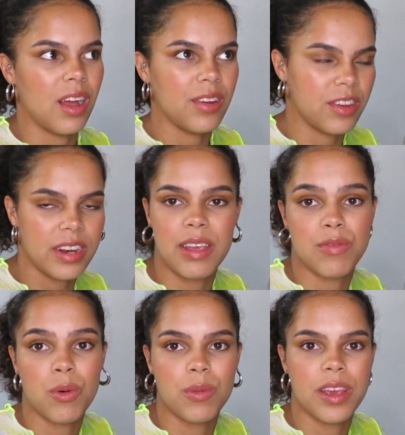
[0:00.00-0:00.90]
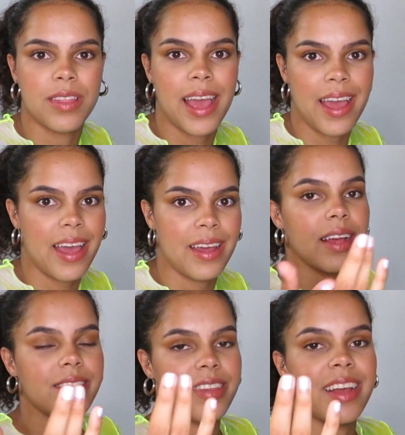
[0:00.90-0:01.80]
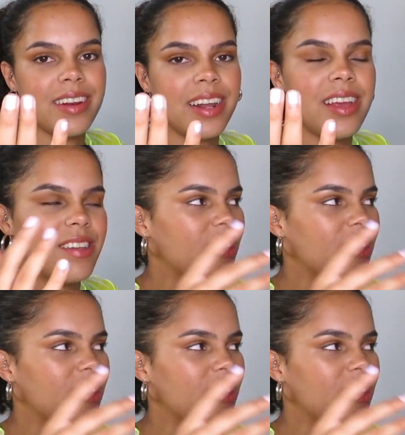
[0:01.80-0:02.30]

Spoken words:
underneath all the other hair. And secondly,